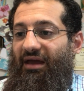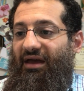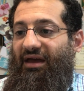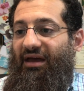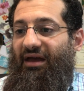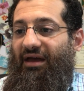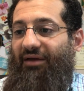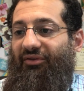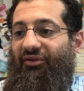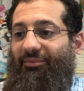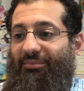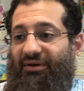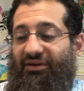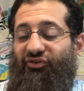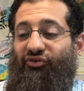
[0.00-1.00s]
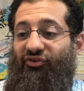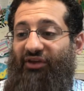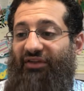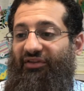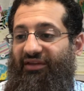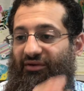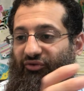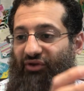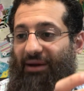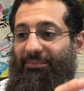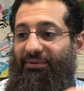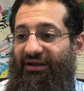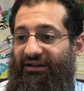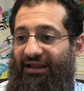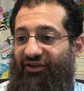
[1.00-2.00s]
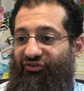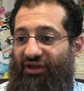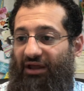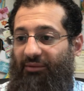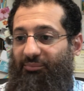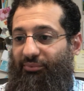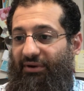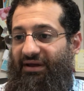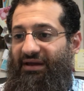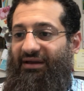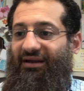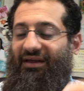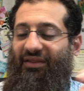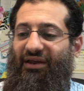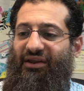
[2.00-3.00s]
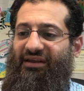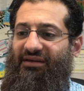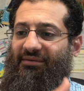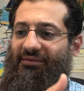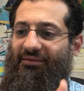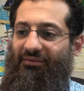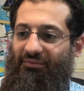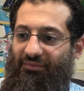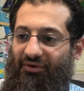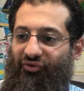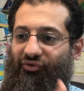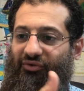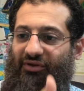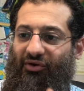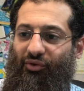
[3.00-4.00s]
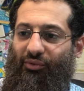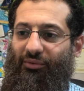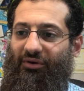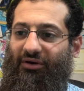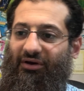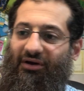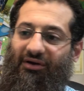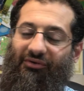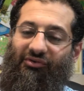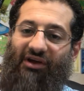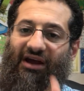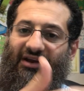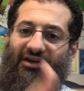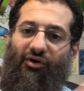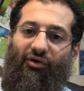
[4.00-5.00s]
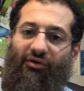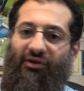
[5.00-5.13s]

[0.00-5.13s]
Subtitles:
But she said that he was up late last night praying, and then he was tired.